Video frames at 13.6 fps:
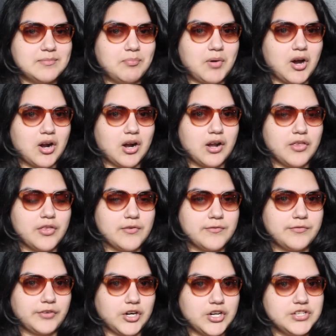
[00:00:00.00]
bar the
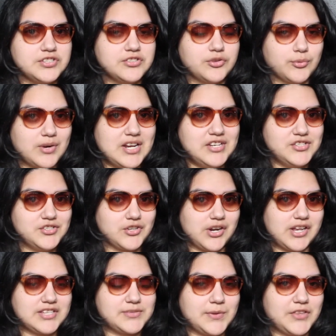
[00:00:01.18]
first three strings